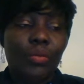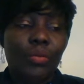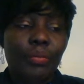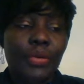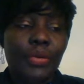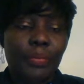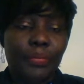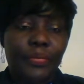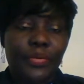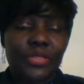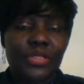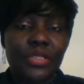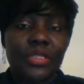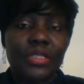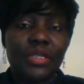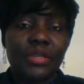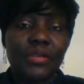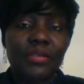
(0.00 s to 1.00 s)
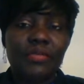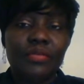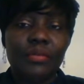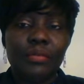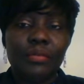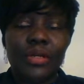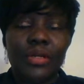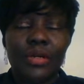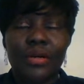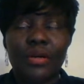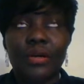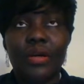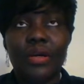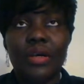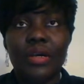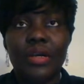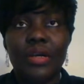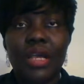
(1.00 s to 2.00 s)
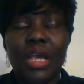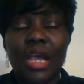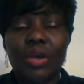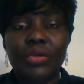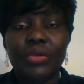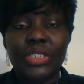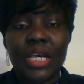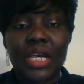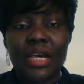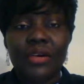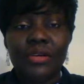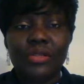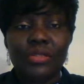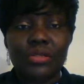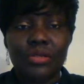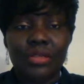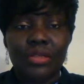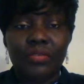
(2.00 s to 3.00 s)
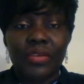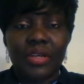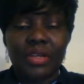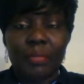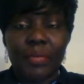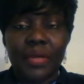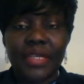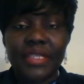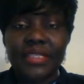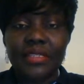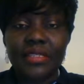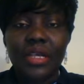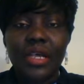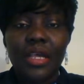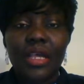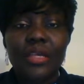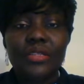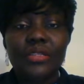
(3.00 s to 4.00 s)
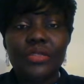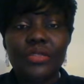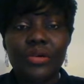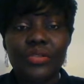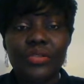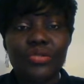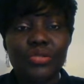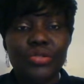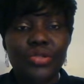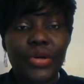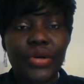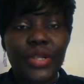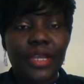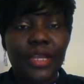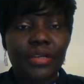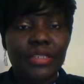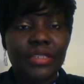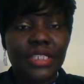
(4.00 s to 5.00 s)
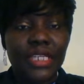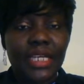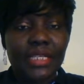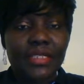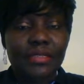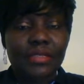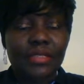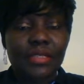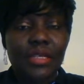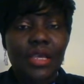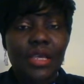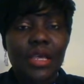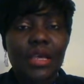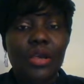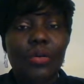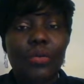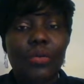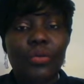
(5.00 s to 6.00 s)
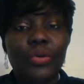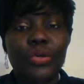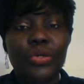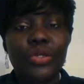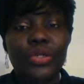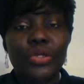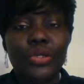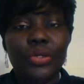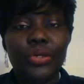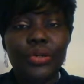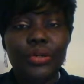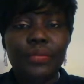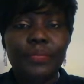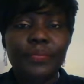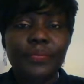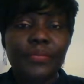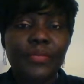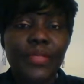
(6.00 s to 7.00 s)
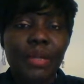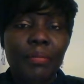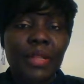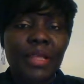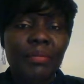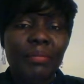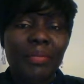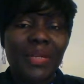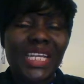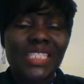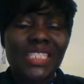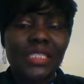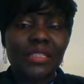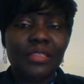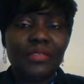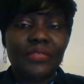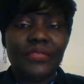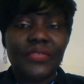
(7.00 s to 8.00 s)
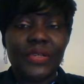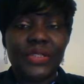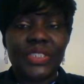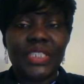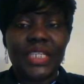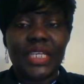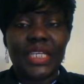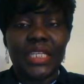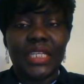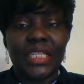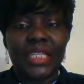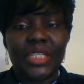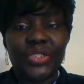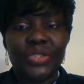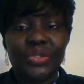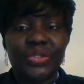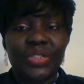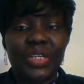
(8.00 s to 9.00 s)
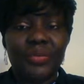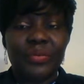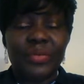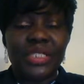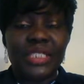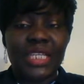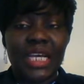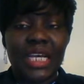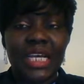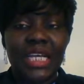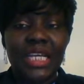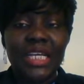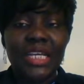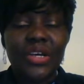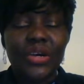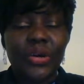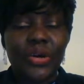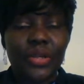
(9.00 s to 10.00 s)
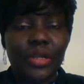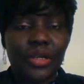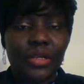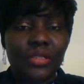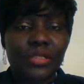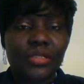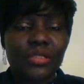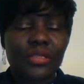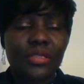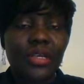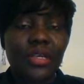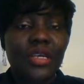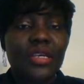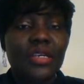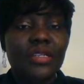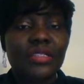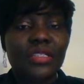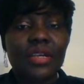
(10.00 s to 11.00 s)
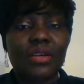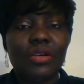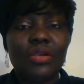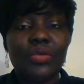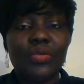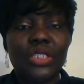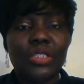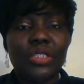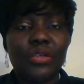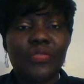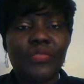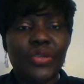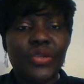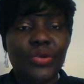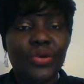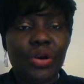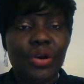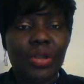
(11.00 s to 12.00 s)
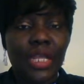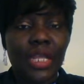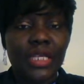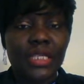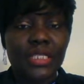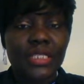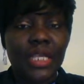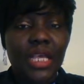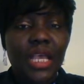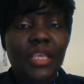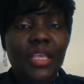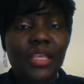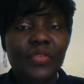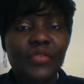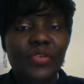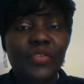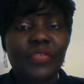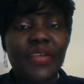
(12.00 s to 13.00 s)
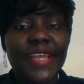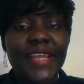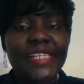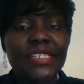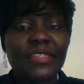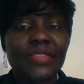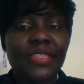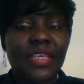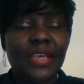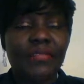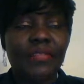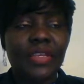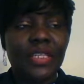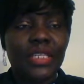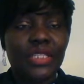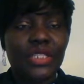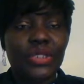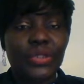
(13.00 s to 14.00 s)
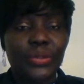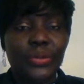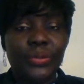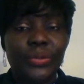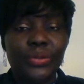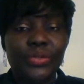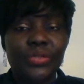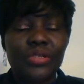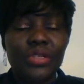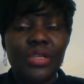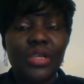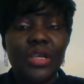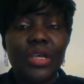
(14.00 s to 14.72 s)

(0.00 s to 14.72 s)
been positive. I wish her also the very best. So to you, the audience, would you blame Blessyn for taking the children with her or not? Second question for you all is, if you find yourself in the shoes,